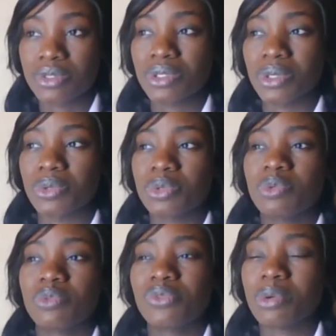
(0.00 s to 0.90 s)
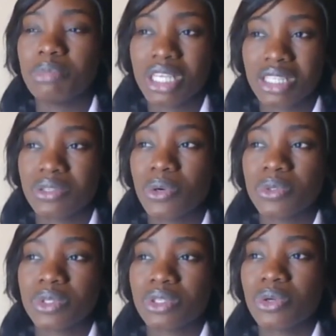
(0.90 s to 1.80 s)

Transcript: So for me, it